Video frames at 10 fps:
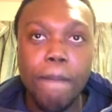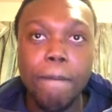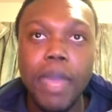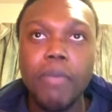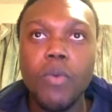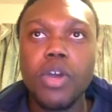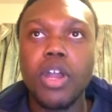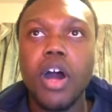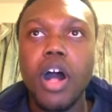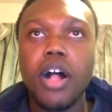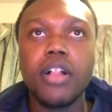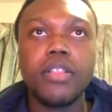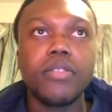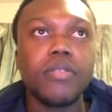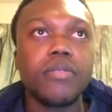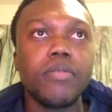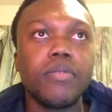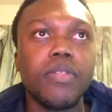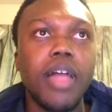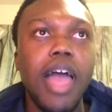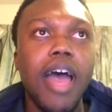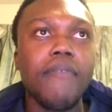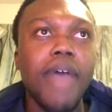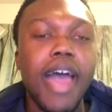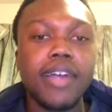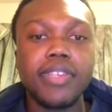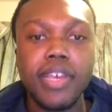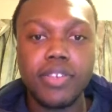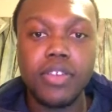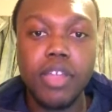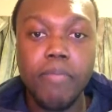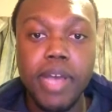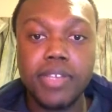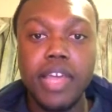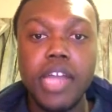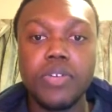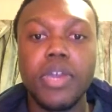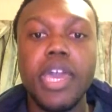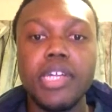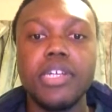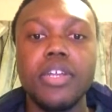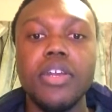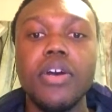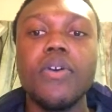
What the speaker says: maybe we could all have access to the best education,